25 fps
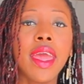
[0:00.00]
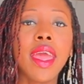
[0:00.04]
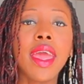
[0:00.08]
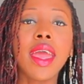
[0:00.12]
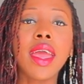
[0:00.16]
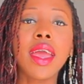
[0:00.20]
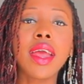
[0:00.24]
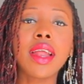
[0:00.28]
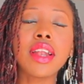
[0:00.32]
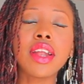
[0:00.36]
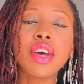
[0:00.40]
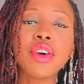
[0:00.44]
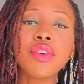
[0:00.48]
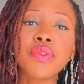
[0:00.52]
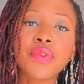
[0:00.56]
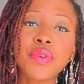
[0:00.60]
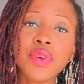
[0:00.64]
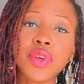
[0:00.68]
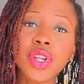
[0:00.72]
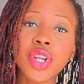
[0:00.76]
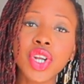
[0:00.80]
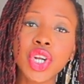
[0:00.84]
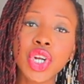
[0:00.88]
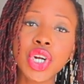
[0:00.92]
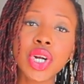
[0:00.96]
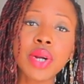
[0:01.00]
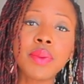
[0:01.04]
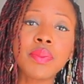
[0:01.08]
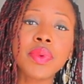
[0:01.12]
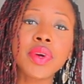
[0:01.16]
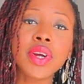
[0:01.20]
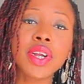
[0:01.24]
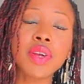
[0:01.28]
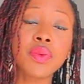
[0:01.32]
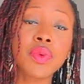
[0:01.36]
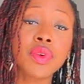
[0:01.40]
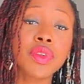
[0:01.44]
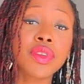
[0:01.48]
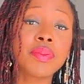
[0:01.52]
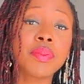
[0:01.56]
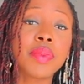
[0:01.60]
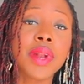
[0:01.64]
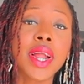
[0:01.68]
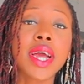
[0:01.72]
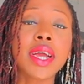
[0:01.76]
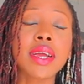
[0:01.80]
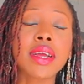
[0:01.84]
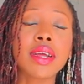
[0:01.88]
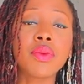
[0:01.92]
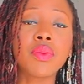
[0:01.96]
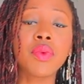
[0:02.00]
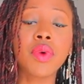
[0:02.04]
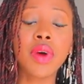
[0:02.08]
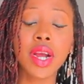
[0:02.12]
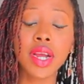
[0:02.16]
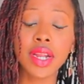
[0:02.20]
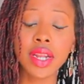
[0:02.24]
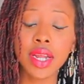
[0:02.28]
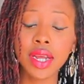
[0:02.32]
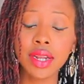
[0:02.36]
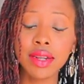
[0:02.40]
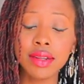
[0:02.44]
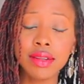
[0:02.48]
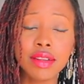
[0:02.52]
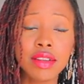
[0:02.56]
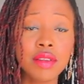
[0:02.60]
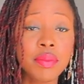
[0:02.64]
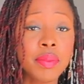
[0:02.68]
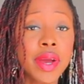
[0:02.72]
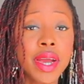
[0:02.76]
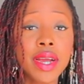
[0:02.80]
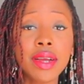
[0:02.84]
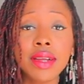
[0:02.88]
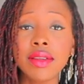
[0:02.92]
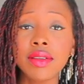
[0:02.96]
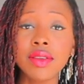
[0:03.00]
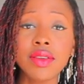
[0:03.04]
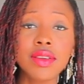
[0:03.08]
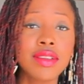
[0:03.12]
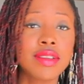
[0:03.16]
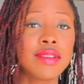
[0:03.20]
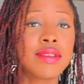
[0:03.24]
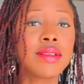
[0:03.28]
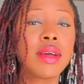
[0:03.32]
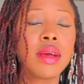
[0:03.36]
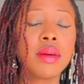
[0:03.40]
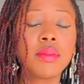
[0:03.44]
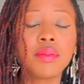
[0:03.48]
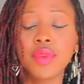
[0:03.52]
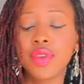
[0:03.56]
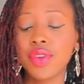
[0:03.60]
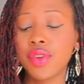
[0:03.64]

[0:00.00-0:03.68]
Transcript: And for the jumper, it was black and white, and this bag is the same.